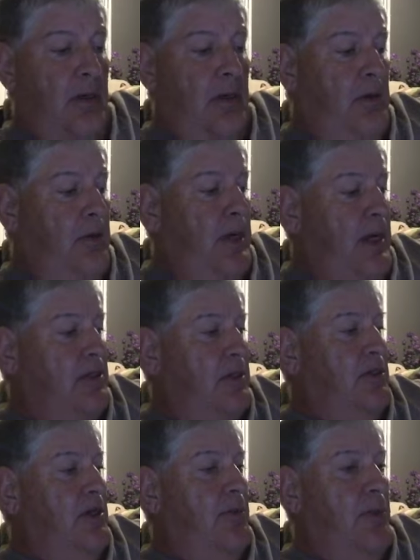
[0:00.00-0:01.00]
you guys can
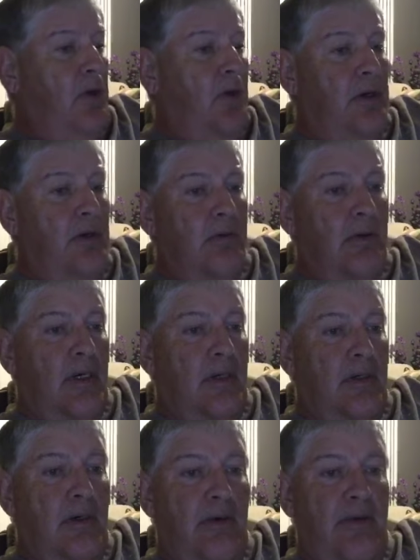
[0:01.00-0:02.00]
send me all
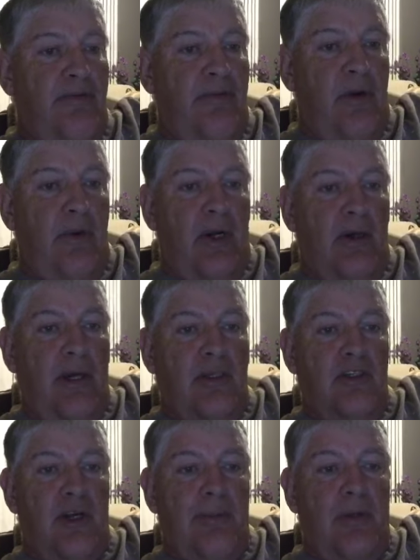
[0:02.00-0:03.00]
your info, and I'll get
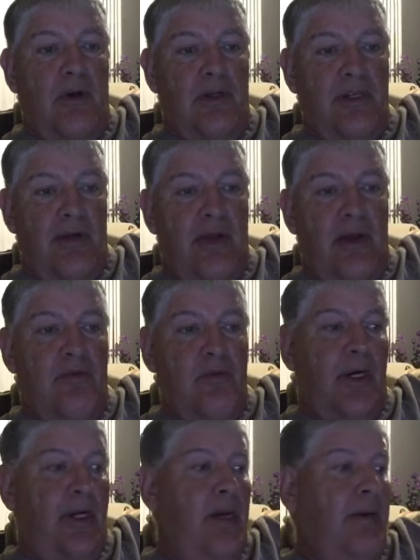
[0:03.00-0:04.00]
shop cards out to everybody.